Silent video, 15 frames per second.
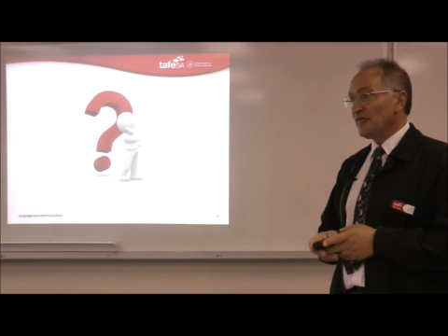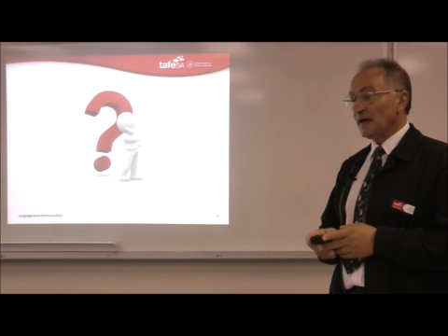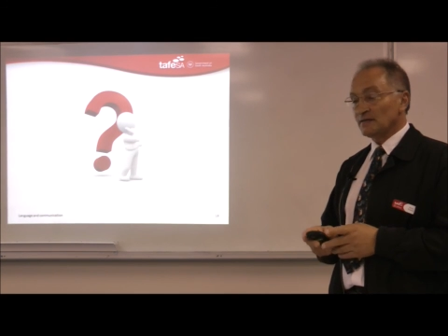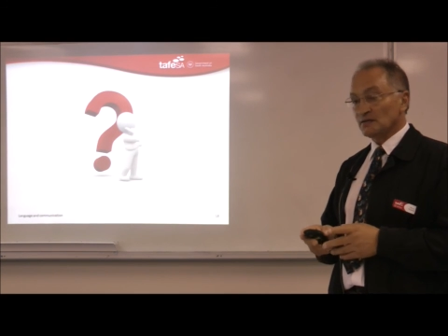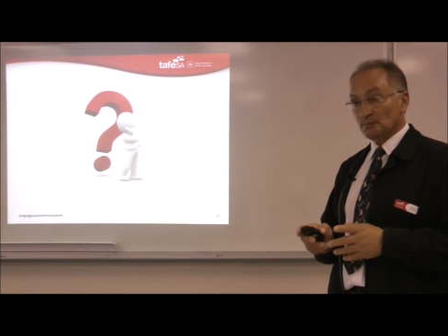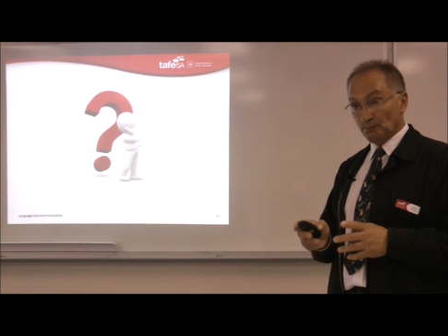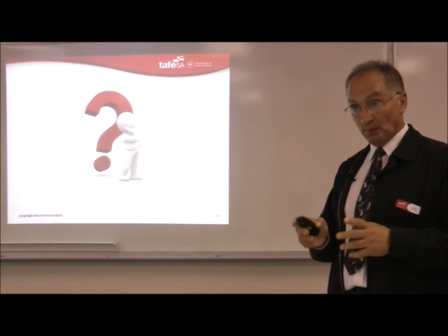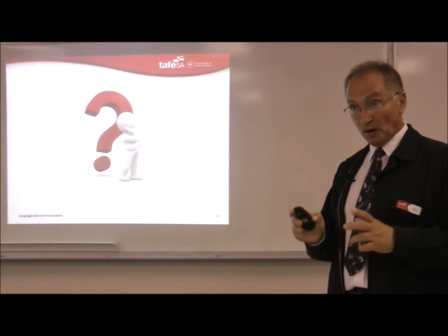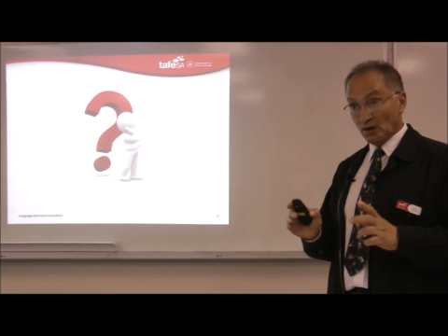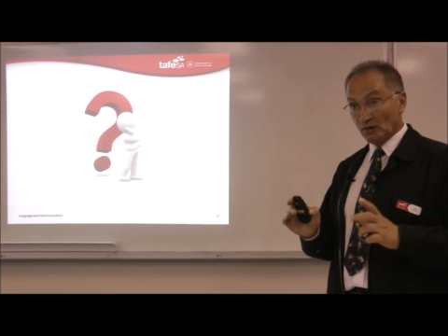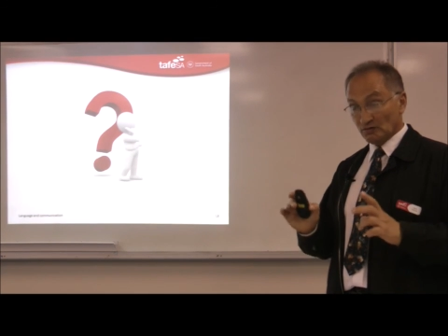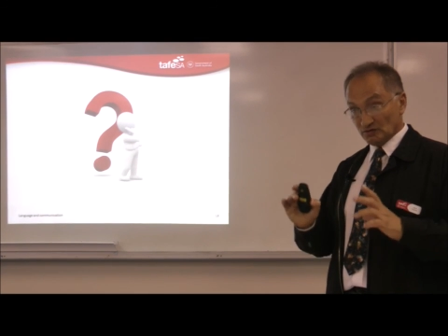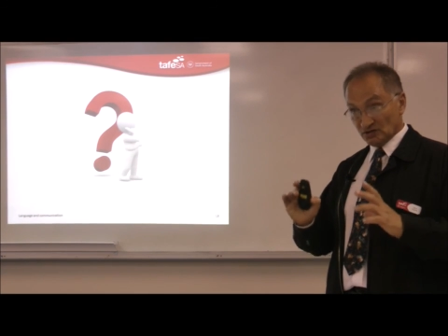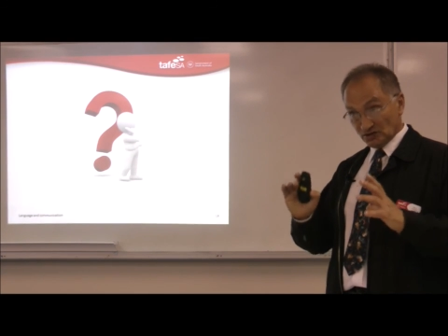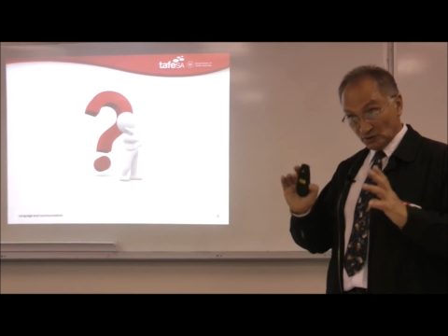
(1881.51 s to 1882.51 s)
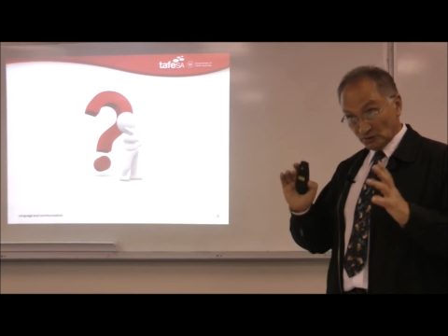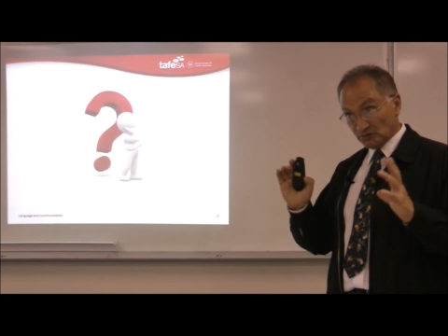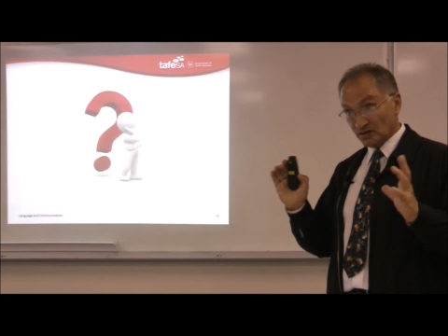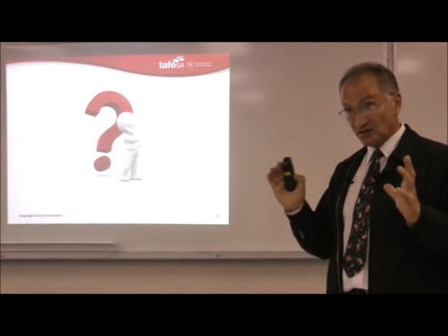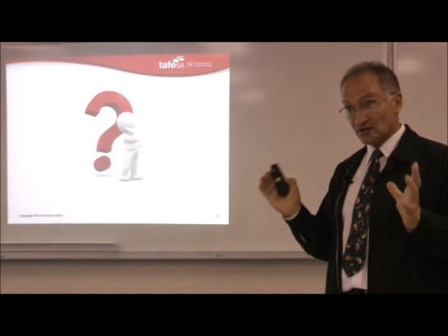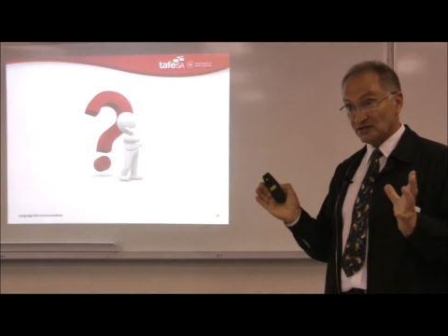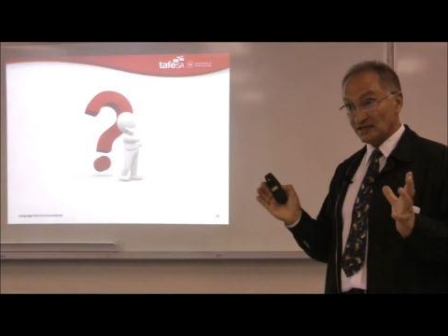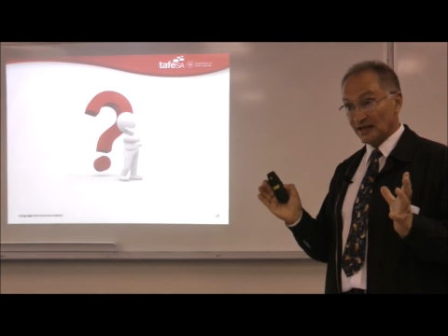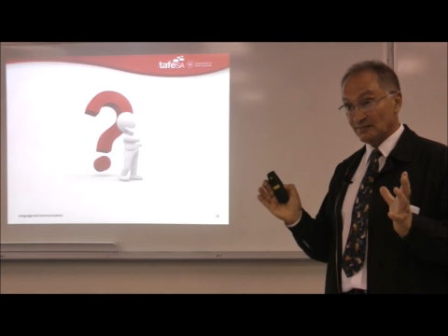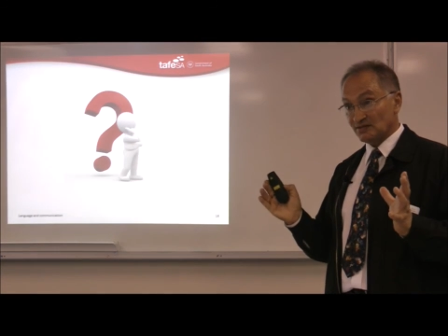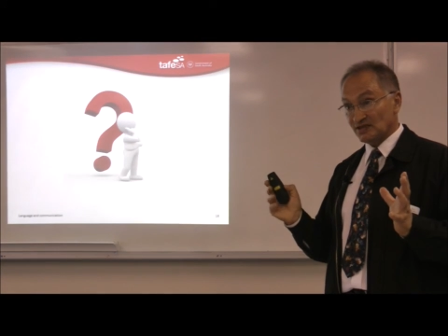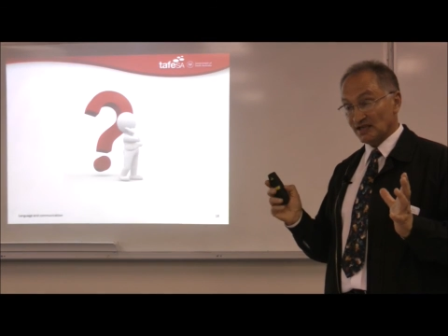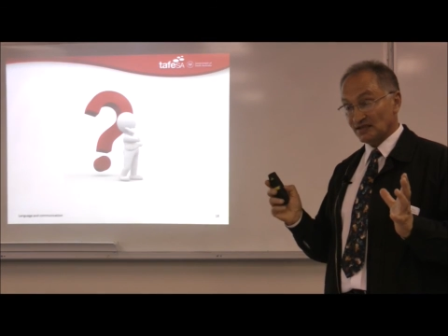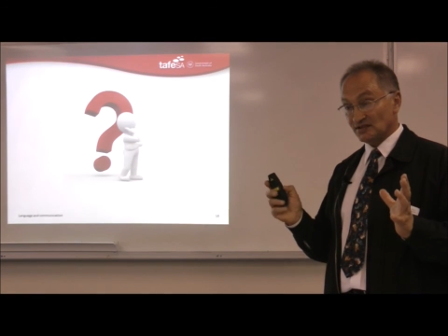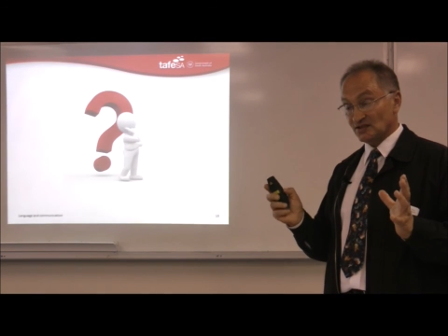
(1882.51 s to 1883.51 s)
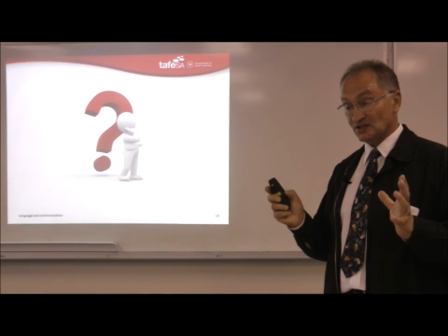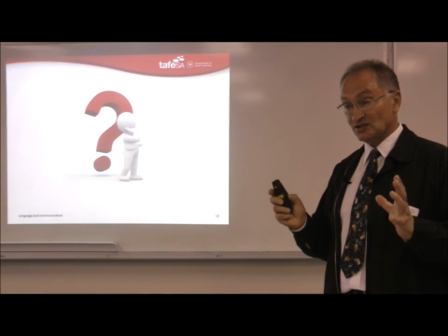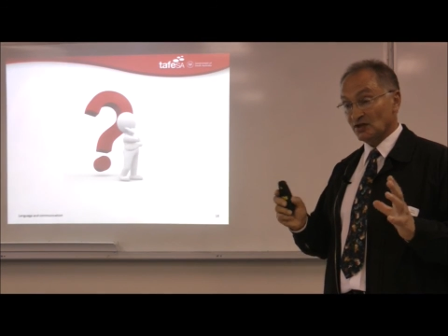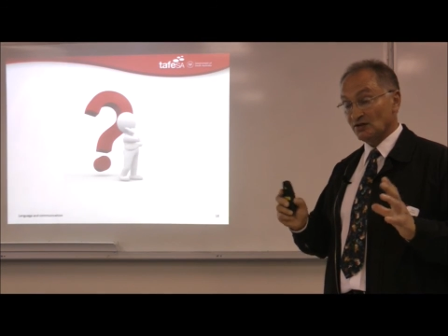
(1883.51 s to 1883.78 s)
that belong still to the same sentence.